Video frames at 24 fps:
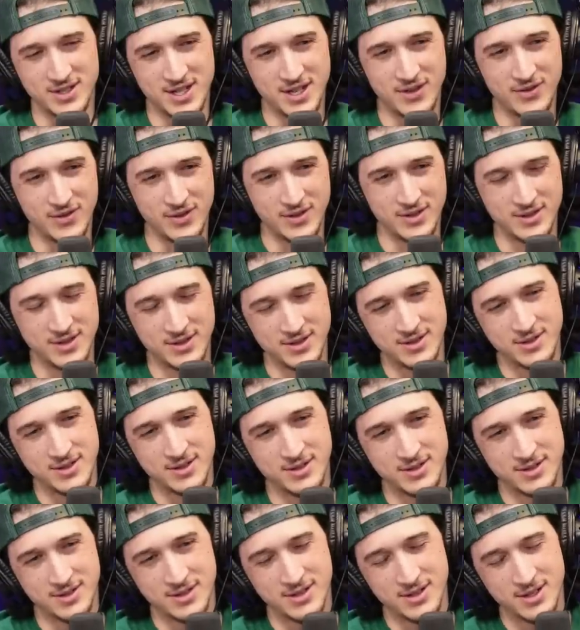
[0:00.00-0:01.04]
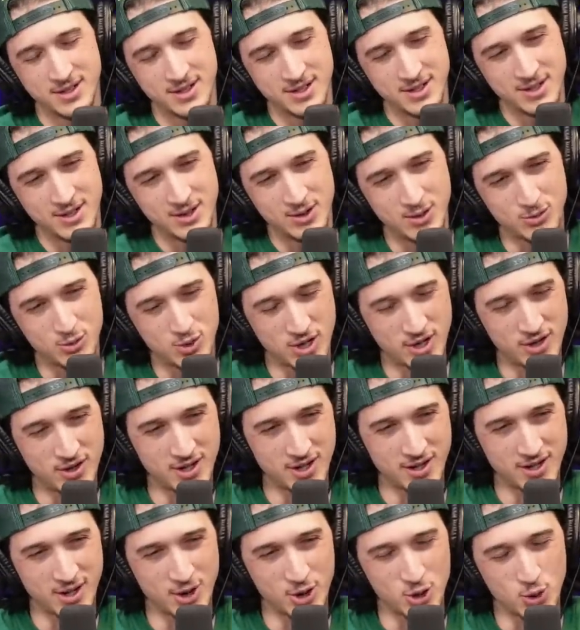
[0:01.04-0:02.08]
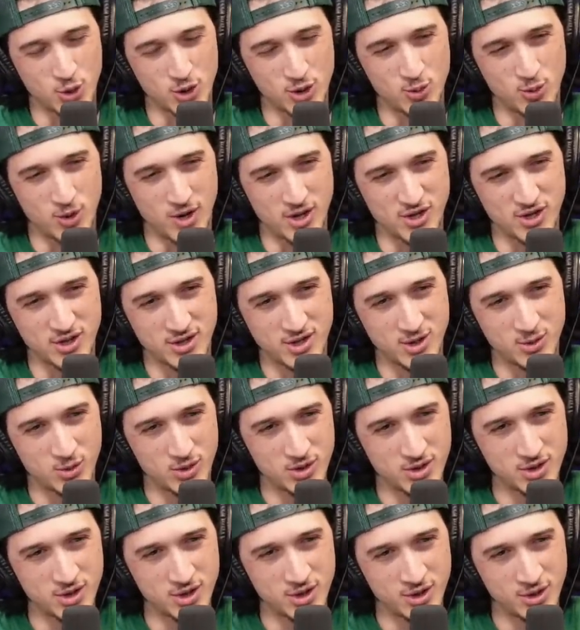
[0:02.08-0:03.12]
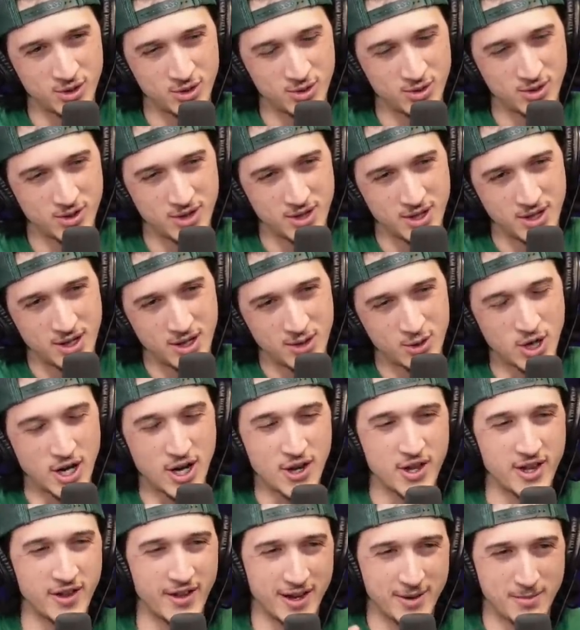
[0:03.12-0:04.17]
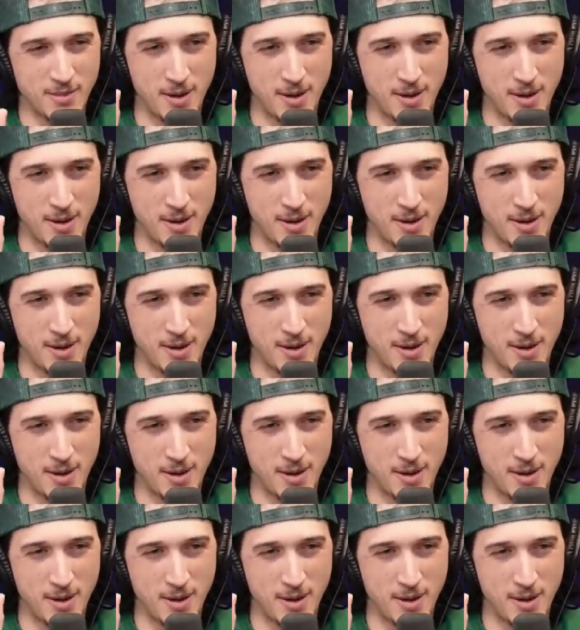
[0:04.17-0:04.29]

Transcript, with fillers: definitely. Beard. I'm trying to think of like a George Washington one too. I'm trying to think of like